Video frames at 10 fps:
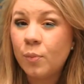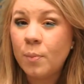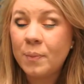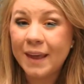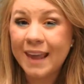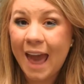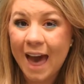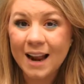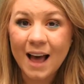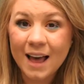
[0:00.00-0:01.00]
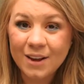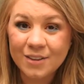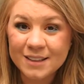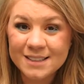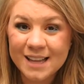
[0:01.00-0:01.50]
big cat eye
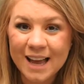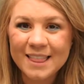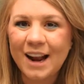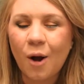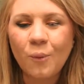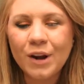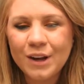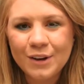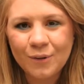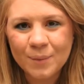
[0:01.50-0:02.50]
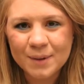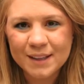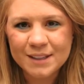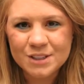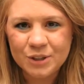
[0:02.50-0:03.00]
on the side that I wouldn't
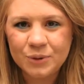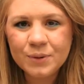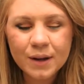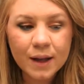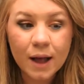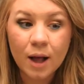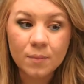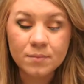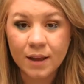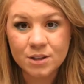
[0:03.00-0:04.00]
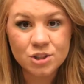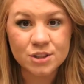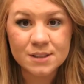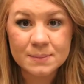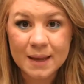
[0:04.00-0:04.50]
normally do. That's
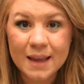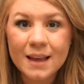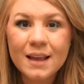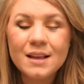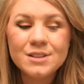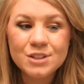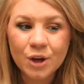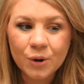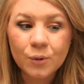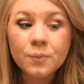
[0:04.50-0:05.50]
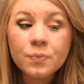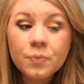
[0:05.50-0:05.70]
just me. So